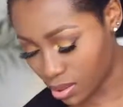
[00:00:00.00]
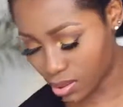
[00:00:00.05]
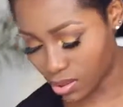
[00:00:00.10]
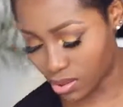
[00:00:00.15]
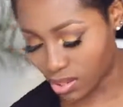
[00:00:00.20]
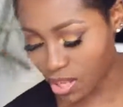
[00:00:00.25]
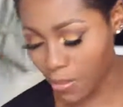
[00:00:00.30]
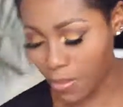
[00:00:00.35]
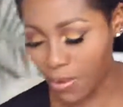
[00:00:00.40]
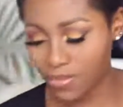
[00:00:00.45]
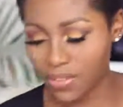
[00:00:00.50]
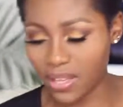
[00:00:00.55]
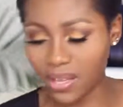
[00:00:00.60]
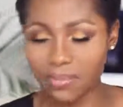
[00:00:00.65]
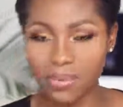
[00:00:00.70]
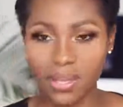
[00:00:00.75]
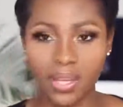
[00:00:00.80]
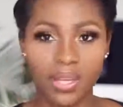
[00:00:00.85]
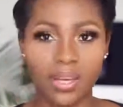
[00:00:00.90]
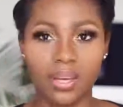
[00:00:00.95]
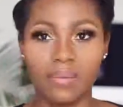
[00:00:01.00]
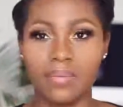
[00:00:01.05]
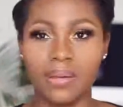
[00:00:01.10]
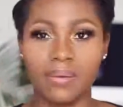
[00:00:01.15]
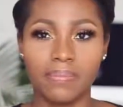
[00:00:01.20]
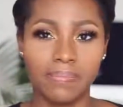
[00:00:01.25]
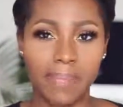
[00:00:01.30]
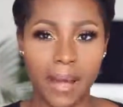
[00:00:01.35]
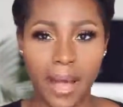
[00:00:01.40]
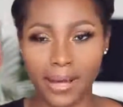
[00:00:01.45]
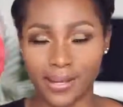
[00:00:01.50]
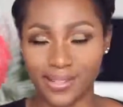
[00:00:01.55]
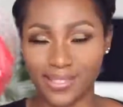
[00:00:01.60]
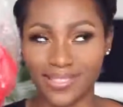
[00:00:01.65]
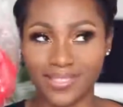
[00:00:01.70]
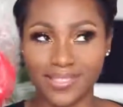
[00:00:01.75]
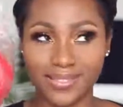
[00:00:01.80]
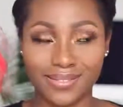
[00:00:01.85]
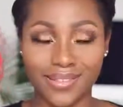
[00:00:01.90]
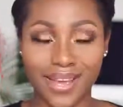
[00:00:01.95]
some of them came in bags
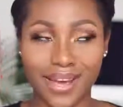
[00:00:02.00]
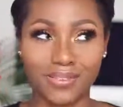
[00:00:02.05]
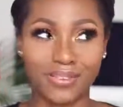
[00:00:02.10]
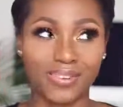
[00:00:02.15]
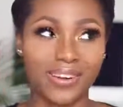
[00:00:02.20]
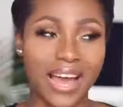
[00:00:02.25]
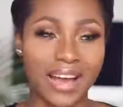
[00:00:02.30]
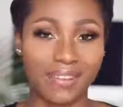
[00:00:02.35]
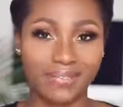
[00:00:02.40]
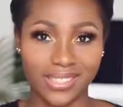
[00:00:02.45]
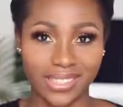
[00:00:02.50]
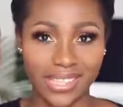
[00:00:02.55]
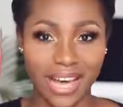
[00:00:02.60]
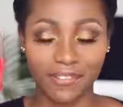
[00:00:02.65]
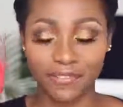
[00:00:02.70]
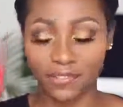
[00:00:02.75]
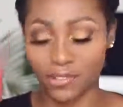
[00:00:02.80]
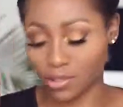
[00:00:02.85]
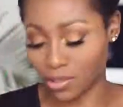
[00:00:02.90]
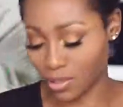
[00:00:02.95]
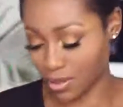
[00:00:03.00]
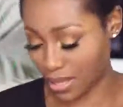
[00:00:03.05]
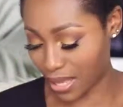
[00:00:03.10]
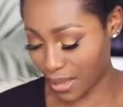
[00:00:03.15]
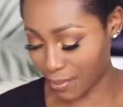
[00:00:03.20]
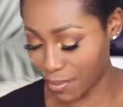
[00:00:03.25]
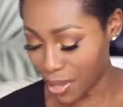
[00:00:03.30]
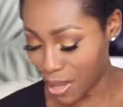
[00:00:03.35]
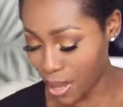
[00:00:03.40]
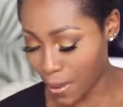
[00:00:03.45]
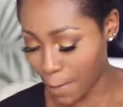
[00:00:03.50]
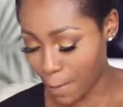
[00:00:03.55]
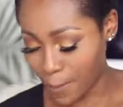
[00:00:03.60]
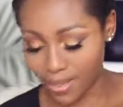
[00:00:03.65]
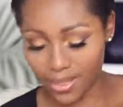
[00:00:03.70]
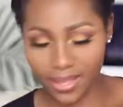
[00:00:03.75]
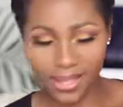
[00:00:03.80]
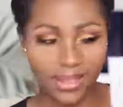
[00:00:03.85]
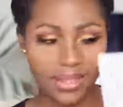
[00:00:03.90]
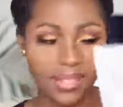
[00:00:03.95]
that don't have Zaful on them.
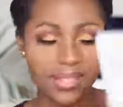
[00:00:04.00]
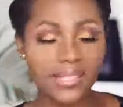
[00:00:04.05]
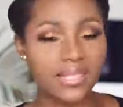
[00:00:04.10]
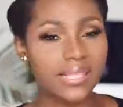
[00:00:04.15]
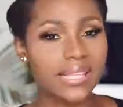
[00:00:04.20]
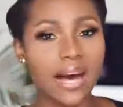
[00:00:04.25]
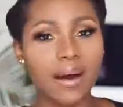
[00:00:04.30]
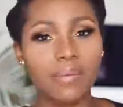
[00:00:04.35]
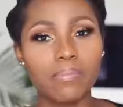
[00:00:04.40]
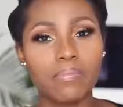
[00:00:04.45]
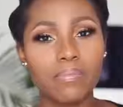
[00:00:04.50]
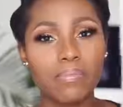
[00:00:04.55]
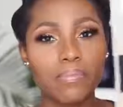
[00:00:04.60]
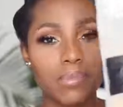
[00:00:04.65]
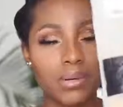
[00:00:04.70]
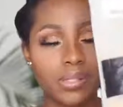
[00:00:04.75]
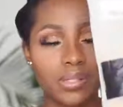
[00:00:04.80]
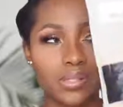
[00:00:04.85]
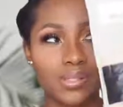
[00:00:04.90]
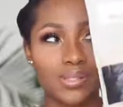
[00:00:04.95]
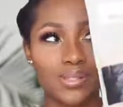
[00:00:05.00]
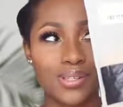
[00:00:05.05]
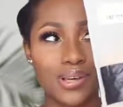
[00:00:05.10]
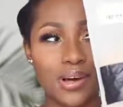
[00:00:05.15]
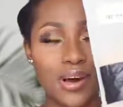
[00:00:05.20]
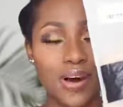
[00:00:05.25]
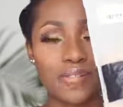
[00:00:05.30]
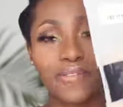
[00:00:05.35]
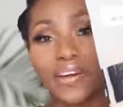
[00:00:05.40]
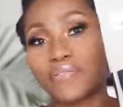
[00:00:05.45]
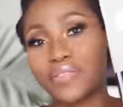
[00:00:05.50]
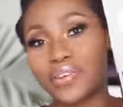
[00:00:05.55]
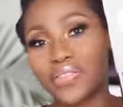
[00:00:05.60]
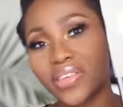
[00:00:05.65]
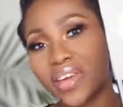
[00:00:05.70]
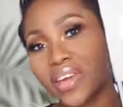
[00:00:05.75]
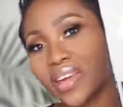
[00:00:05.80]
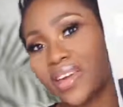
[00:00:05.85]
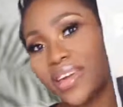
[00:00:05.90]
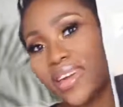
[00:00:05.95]
But then this is how most of
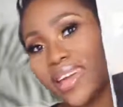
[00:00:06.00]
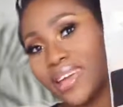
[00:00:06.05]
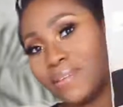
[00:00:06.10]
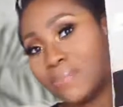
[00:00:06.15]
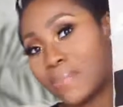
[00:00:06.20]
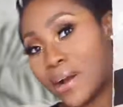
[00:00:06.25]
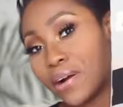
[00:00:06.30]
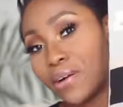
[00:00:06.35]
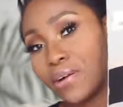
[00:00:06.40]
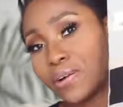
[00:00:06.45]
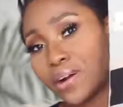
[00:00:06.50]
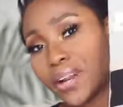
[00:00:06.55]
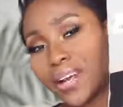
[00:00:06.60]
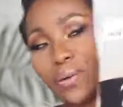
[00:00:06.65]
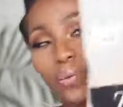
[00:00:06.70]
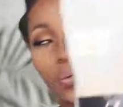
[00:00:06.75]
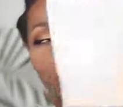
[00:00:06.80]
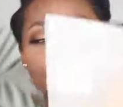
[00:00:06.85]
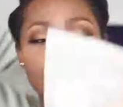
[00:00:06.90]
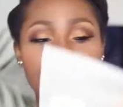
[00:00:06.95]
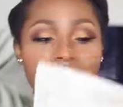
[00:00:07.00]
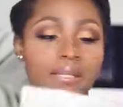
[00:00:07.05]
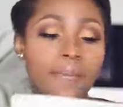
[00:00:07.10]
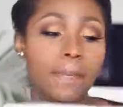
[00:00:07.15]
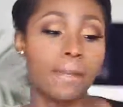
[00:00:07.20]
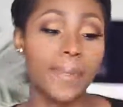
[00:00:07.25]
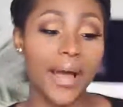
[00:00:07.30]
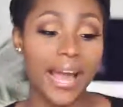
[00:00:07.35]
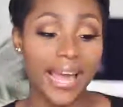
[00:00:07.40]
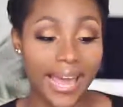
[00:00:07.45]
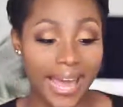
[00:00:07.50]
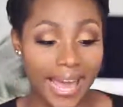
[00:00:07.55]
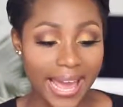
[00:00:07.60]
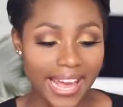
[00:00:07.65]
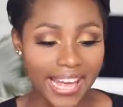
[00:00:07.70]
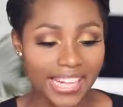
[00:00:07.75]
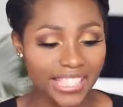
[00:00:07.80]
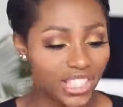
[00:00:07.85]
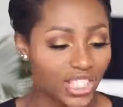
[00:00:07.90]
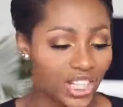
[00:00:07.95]
everything in my order was
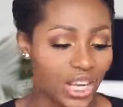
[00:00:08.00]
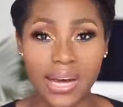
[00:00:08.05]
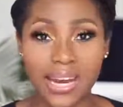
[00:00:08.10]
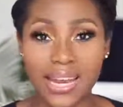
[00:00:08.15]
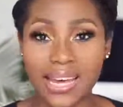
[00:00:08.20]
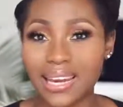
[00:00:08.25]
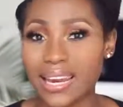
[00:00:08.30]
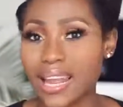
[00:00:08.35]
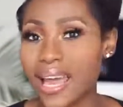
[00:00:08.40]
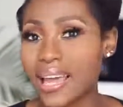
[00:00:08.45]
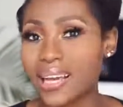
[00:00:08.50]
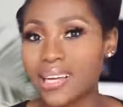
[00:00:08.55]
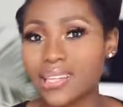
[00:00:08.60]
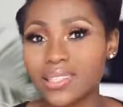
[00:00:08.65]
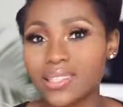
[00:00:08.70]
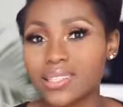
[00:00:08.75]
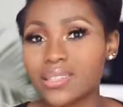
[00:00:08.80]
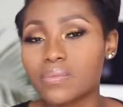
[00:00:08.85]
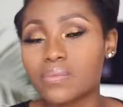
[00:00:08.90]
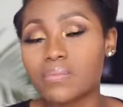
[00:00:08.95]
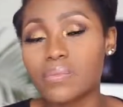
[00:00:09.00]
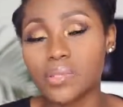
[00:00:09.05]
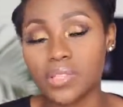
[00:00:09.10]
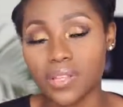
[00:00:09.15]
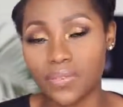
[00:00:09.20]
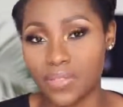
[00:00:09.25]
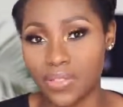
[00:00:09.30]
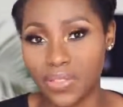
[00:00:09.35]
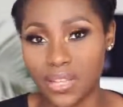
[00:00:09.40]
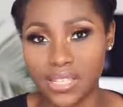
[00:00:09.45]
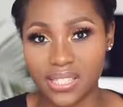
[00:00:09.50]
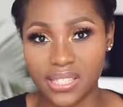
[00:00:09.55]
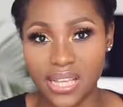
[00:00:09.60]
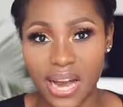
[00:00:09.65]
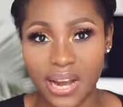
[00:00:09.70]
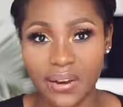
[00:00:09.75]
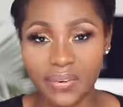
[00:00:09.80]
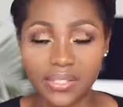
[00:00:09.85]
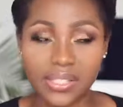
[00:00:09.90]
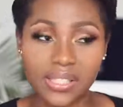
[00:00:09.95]
packaged, and I liked most of the things
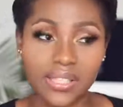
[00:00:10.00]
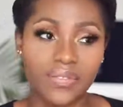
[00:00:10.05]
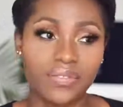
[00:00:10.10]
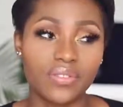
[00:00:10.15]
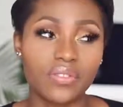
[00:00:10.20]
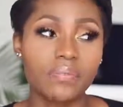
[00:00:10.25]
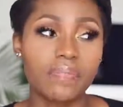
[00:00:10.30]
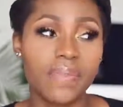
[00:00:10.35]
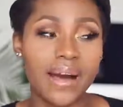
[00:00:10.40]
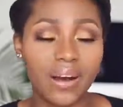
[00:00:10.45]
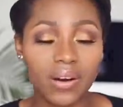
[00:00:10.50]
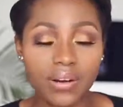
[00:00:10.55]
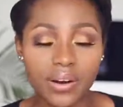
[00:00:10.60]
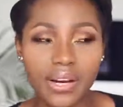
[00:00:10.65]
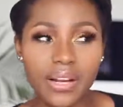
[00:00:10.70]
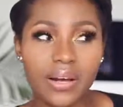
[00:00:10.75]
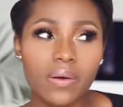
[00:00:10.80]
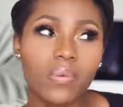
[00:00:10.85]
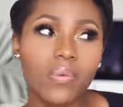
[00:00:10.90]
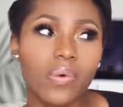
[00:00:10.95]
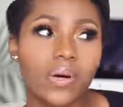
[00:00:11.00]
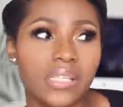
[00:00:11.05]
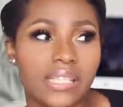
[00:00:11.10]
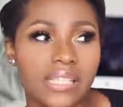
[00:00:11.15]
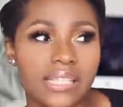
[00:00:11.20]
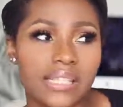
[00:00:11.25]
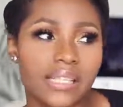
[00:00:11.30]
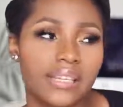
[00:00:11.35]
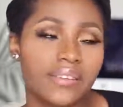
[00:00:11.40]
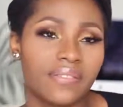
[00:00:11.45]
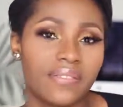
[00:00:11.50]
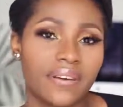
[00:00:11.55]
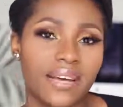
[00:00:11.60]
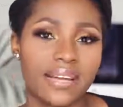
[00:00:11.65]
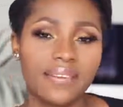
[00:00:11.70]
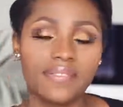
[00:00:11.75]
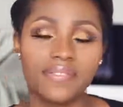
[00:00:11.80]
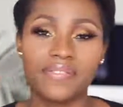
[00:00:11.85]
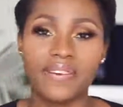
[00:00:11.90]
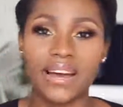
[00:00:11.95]
that I received. My order was
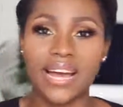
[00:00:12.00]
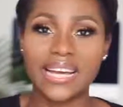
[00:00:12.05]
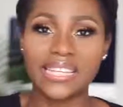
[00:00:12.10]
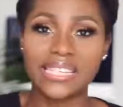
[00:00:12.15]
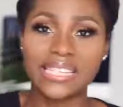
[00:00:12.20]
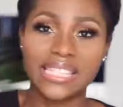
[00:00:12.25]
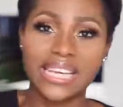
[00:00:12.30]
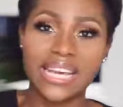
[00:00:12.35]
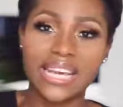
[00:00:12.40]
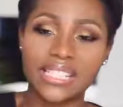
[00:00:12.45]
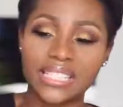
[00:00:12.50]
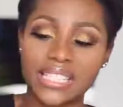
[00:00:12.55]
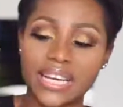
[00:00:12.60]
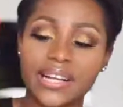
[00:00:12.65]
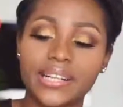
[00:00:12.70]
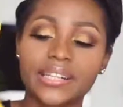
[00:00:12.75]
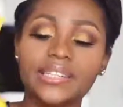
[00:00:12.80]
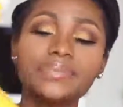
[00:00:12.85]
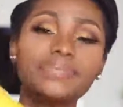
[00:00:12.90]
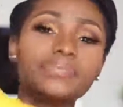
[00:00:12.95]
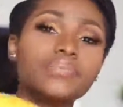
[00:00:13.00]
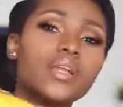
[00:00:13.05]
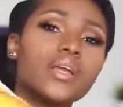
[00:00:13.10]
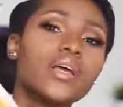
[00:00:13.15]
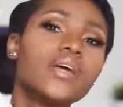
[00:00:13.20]
delivered via DHL,